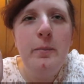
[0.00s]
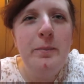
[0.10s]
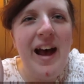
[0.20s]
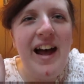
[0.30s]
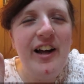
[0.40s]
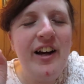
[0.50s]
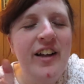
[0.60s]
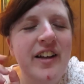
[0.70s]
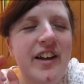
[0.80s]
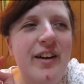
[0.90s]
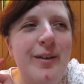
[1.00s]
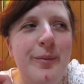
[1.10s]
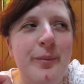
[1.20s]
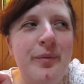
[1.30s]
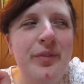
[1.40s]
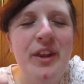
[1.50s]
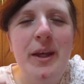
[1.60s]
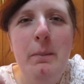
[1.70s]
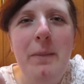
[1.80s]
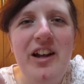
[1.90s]
bad, um,
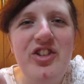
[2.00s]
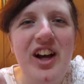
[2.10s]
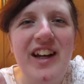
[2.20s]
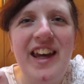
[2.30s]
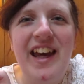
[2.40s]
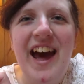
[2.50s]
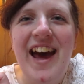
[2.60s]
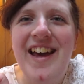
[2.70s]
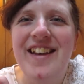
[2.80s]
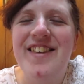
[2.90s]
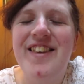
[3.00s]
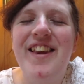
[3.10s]
that jockey guys